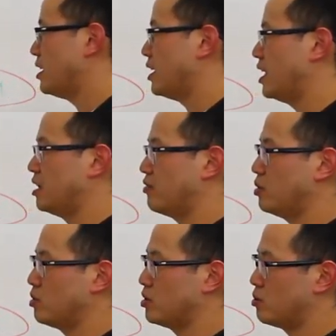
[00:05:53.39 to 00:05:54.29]
and if we
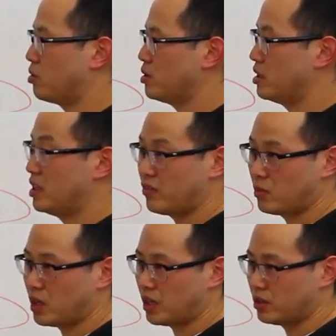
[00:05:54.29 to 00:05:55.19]
were to approach a different
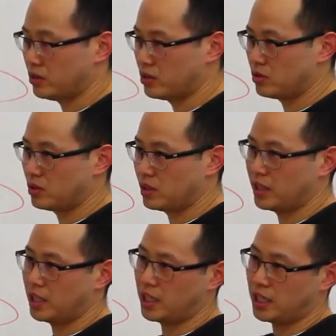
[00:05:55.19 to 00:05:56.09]
model,
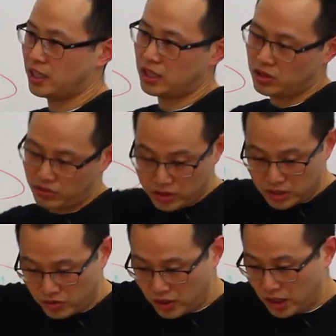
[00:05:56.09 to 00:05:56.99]
and I had interviewed
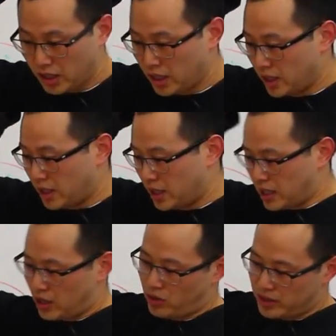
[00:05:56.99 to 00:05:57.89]
Ashvini,
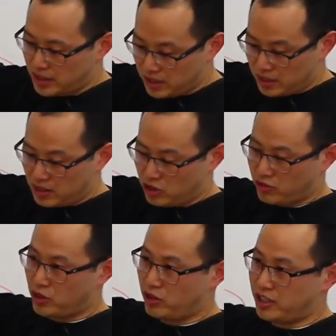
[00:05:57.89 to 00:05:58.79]
or didn't
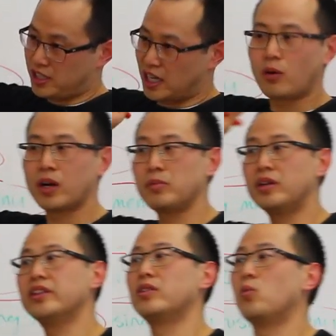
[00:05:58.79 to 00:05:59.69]
interview her and say, I want to build out the